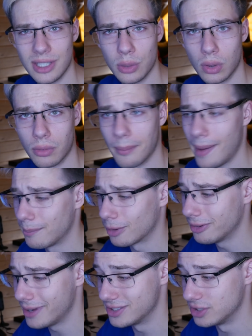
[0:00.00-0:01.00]
you will
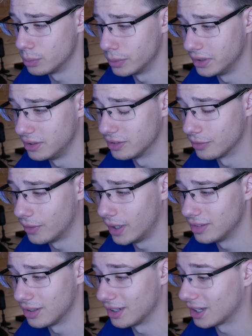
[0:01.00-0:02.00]
remember, as you will need to
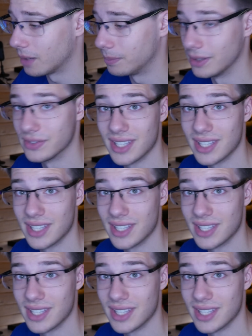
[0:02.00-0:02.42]
find it in a couple of